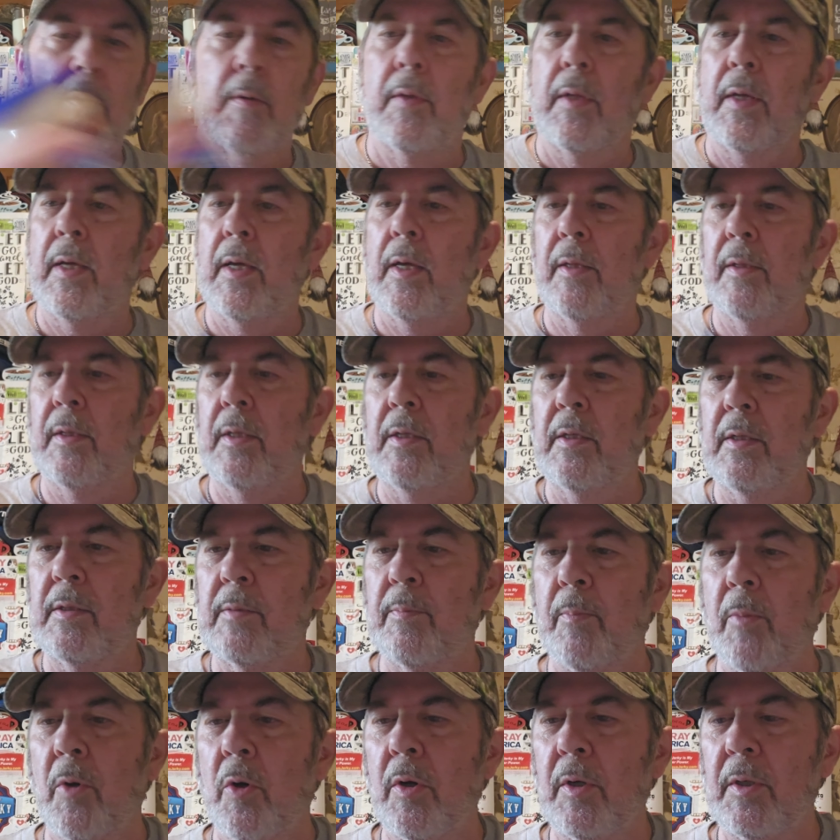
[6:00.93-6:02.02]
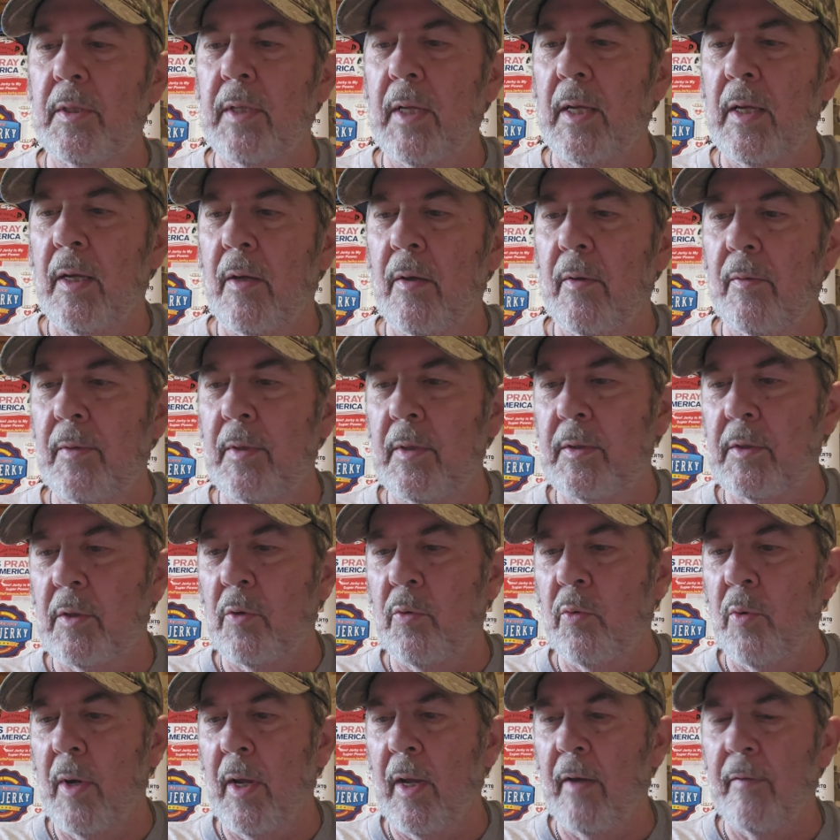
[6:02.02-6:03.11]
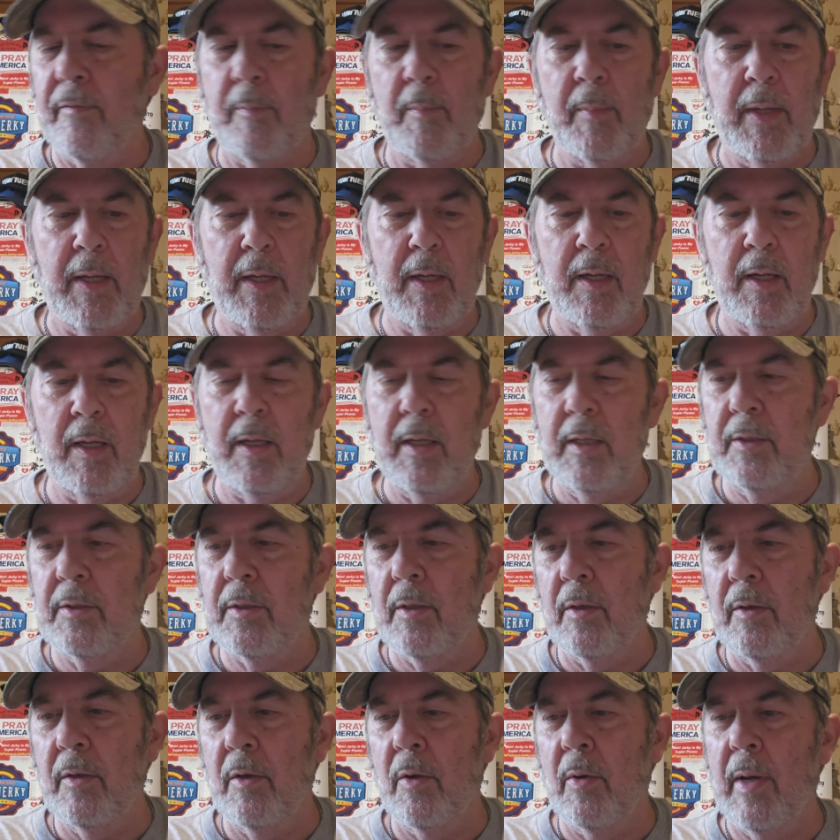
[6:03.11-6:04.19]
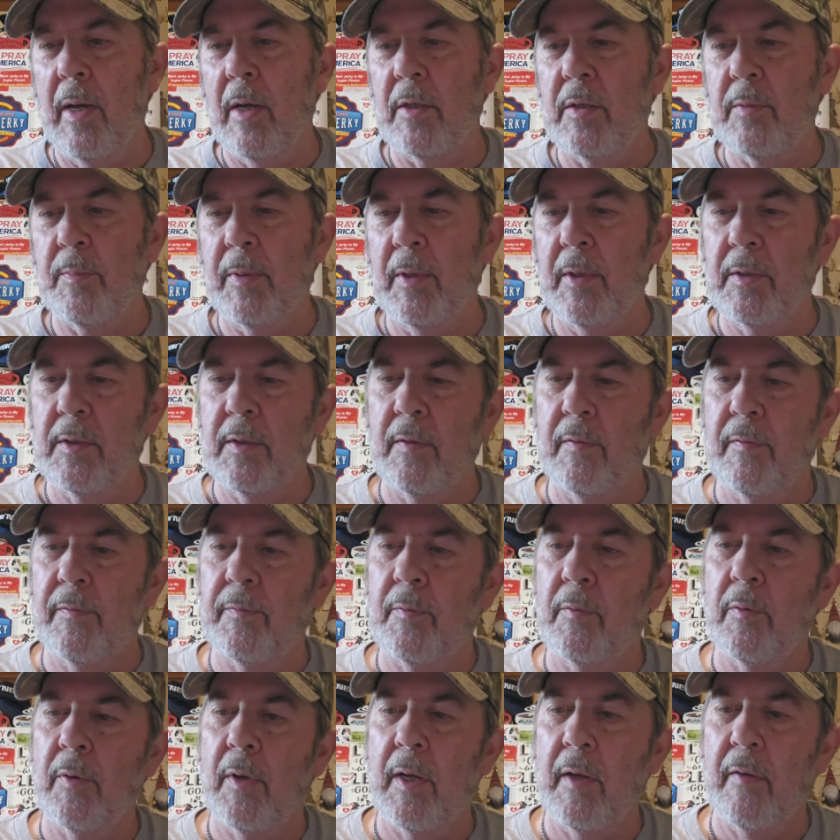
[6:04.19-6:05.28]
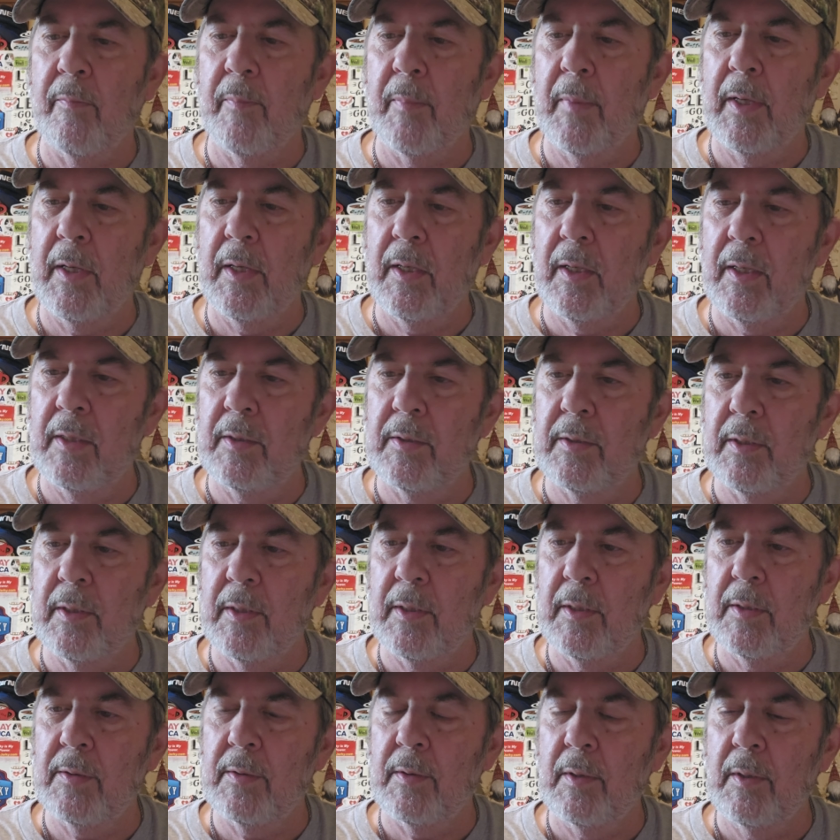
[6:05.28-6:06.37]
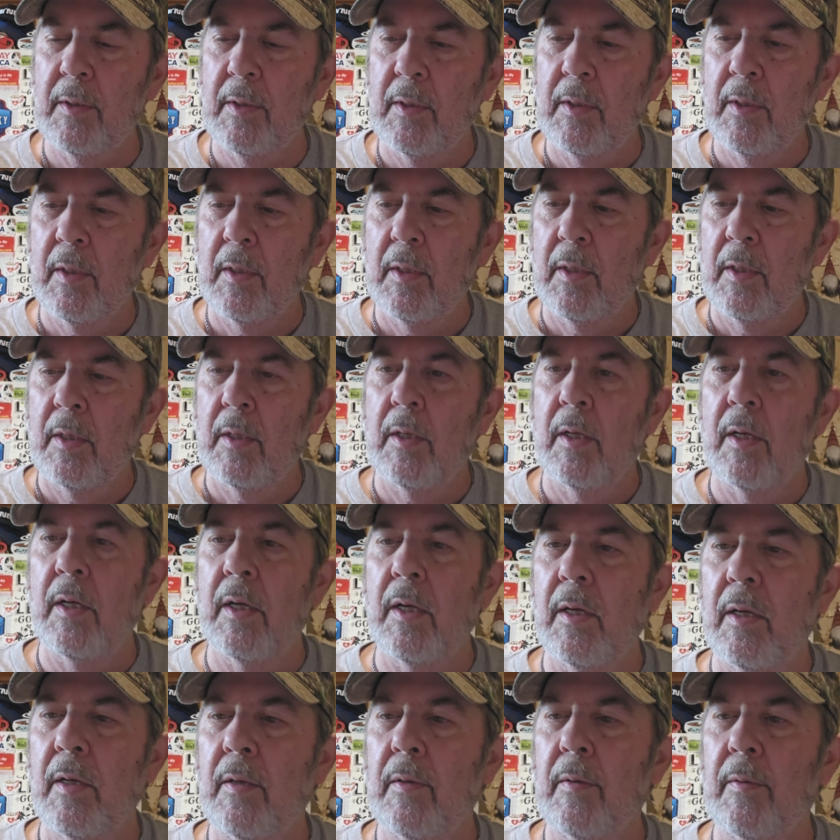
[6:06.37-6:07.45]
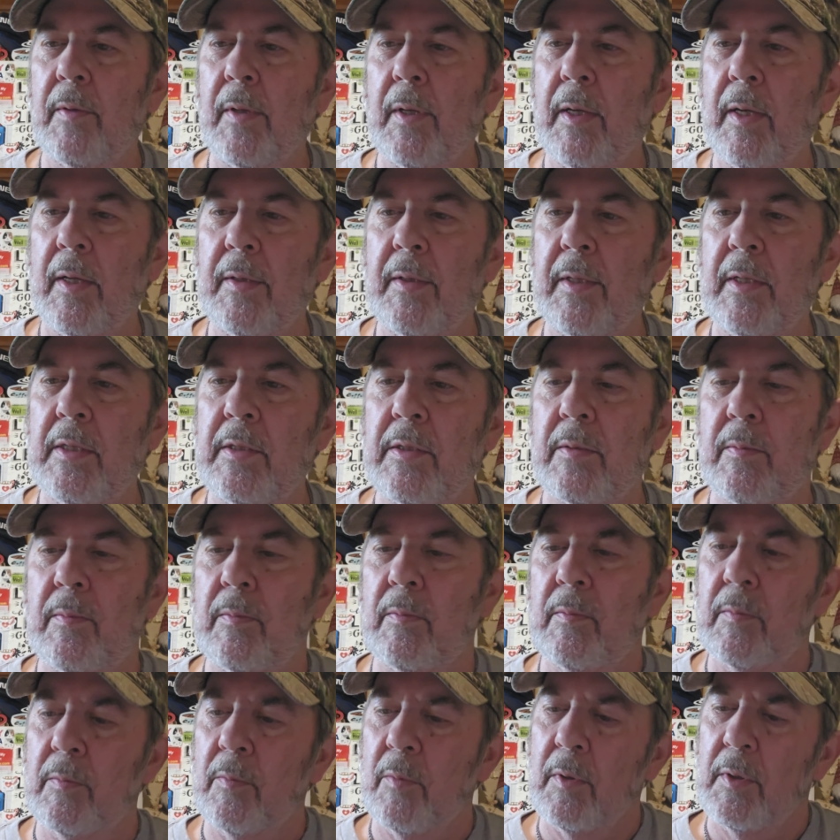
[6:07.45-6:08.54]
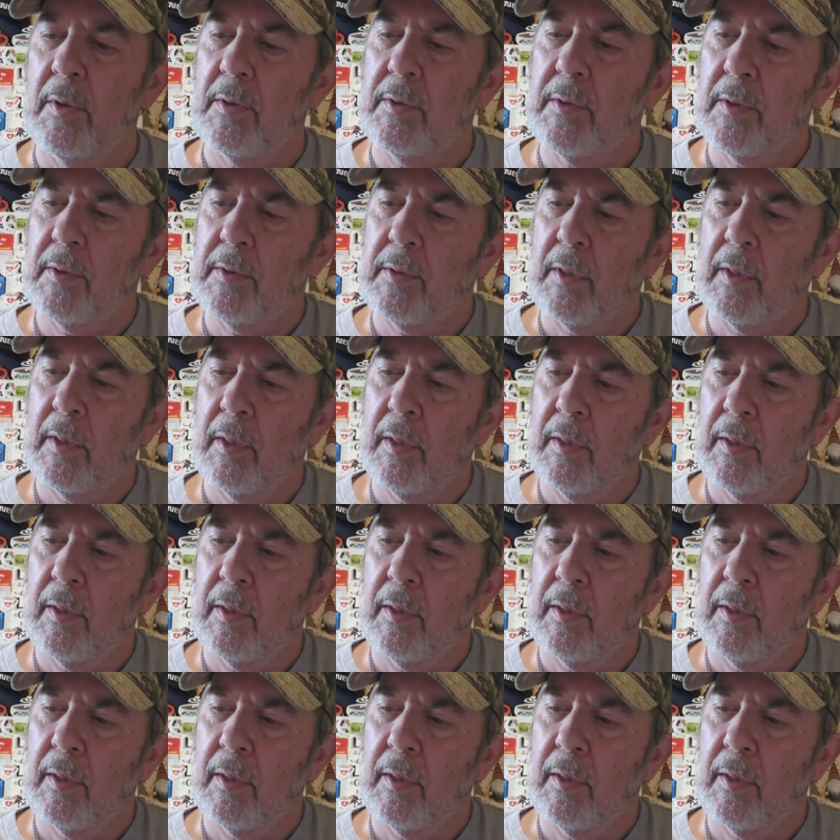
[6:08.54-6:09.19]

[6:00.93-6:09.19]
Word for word: They have these marked down, this Kraft mayonnaise. Y'all know how expensive Kraft mayonnaise is. They had these, what is this,